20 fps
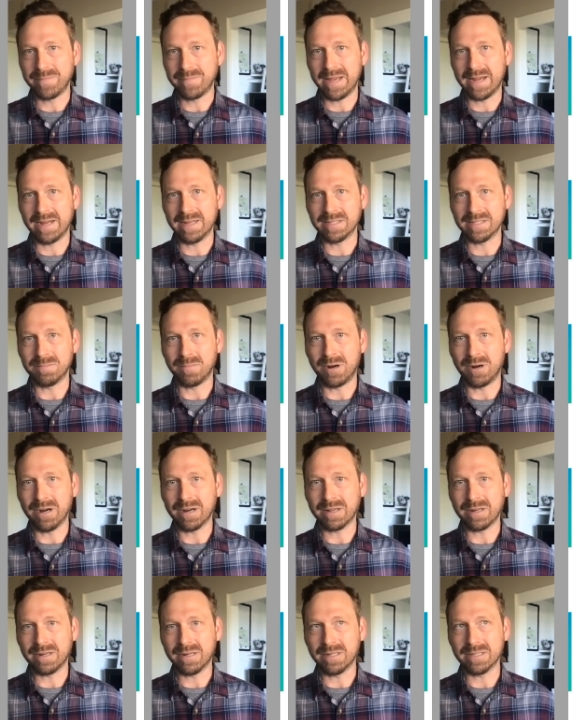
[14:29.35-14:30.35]
as
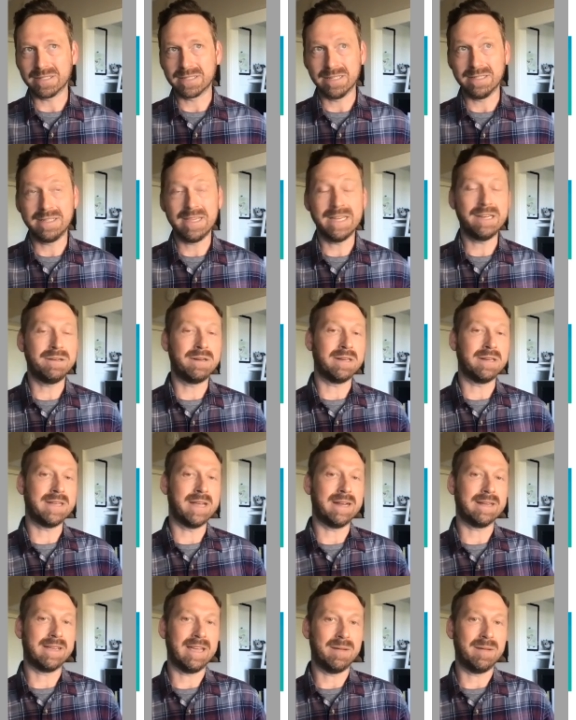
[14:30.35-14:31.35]
marketers continue to
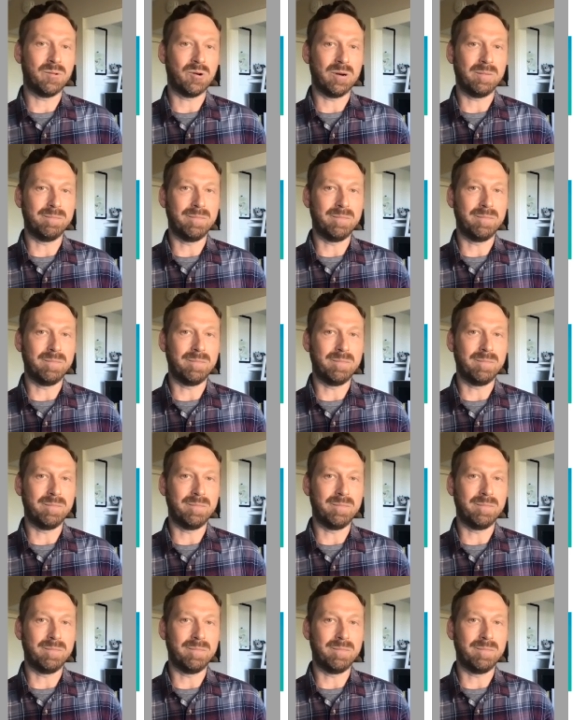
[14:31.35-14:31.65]
dedicate more